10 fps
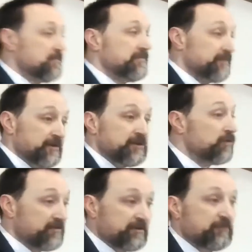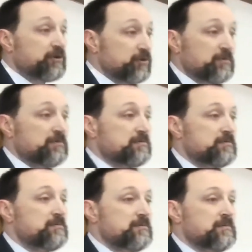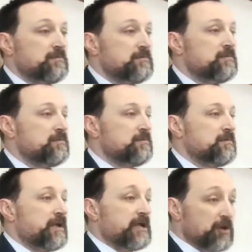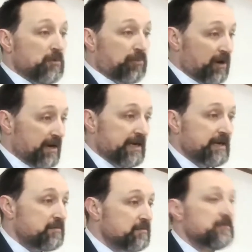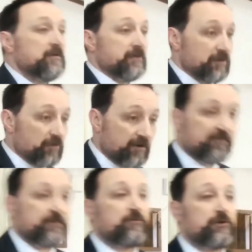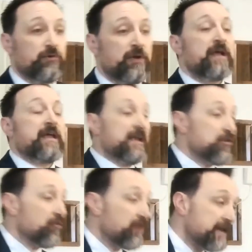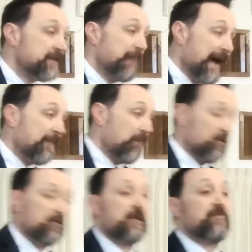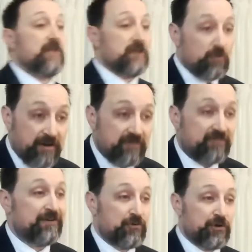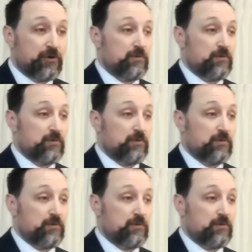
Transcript: Then you can still do. Can you pray? Then you can still do. Can you read the Bible? Then you can still do.